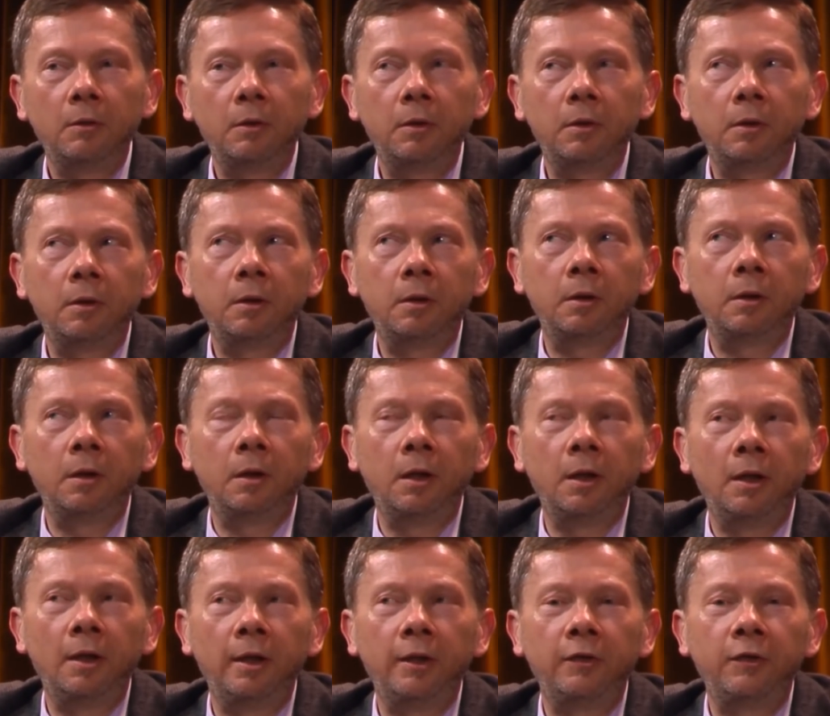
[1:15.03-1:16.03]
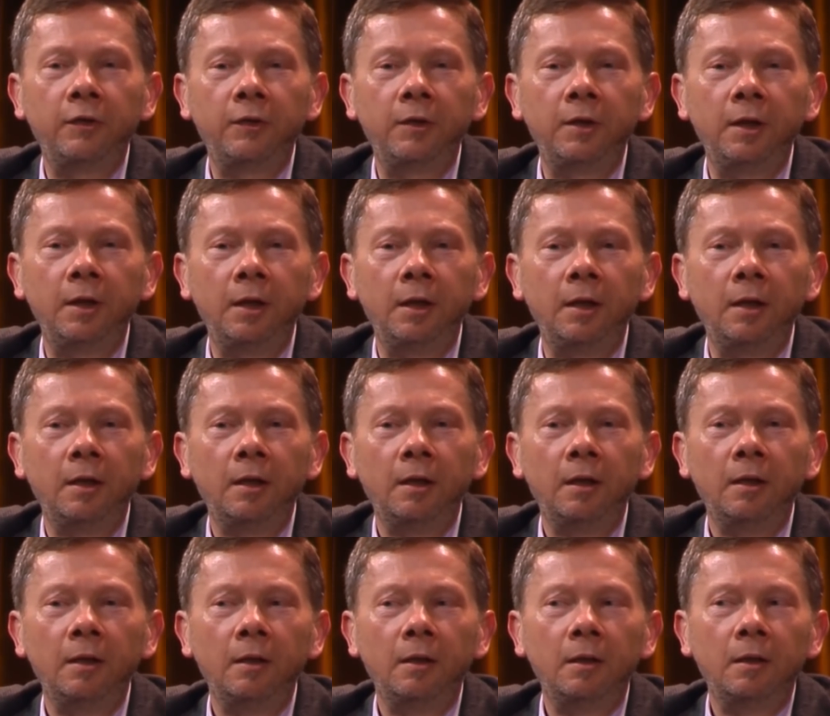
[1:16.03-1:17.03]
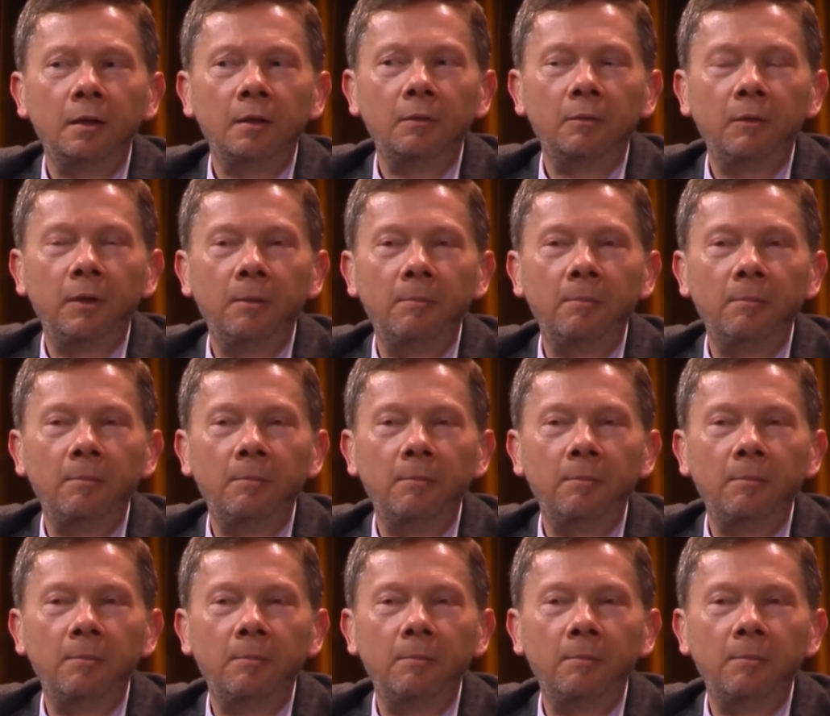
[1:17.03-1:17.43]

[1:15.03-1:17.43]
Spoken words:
Okay, let's see. There